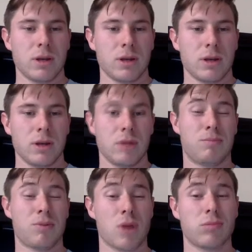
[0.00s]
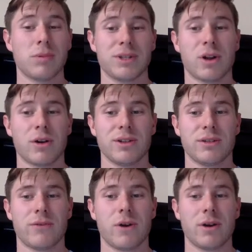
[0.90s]
You're probably starting
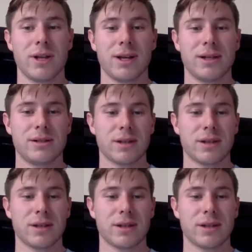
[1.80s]
Stephon Diggs.